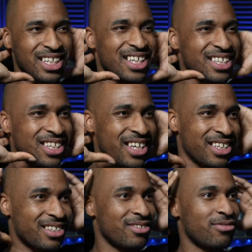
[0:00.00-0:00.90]
got like
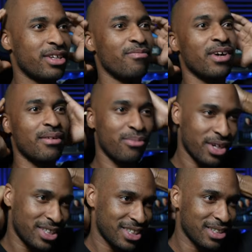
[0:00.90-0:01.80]
freaking
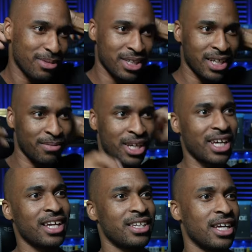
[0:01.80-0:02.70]
vibrations in my damn
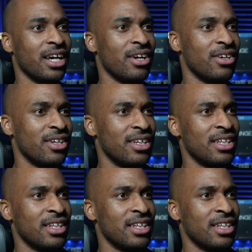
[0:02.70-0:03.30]
head now.